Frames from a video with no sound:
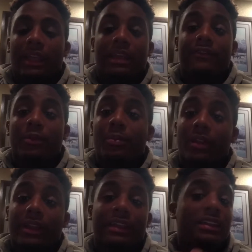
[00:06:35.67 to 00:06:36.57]
If you
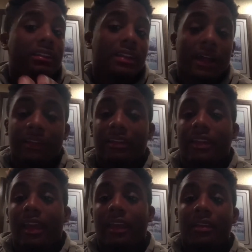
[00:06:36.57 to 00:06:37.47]
play, I'd
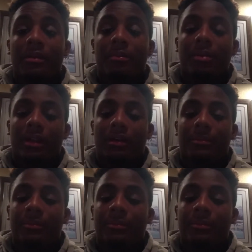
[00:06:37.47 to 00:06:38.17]
stay. But